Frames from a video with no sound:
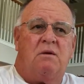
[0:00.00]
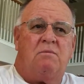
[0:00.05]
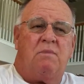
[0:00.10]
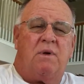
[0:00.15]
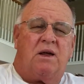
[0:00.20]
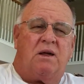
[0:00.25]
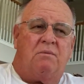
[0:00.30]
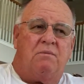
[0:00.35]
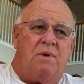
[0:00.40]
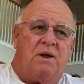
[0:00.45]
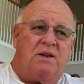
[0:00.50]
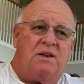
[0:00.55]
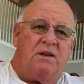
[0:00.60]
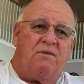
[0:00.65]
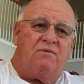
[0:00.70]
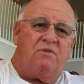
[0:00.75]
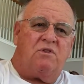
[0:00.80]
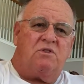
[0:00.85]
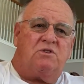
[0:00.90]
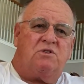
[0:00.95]
make a big
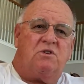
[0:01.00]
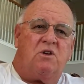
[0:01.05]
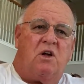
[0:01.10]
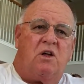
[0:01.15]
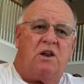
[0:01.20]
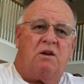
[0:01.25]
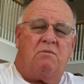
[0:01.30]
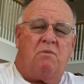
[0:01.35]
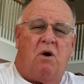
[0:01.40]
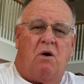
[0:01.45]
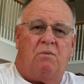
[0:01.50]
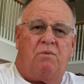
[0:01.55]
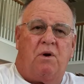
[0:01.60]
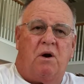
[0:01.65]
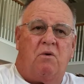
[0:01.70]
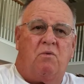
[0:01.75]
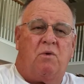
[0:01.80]
difference on the ball player.